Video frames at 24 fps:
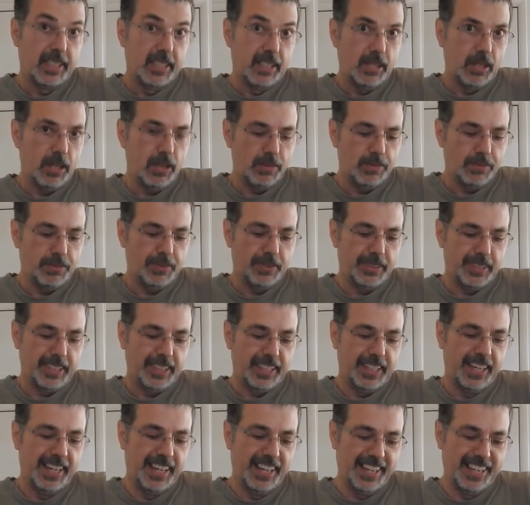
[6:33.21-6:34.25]
hopefully,
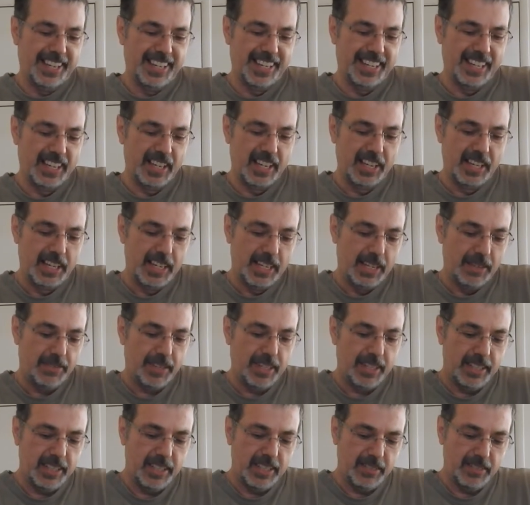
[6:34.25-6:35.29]
if I
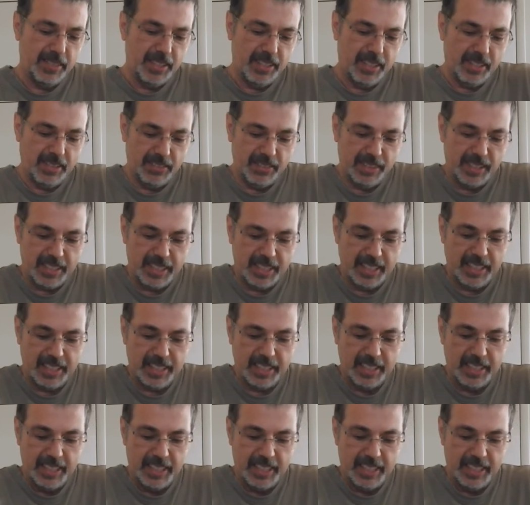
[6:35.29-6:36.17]
did everything right,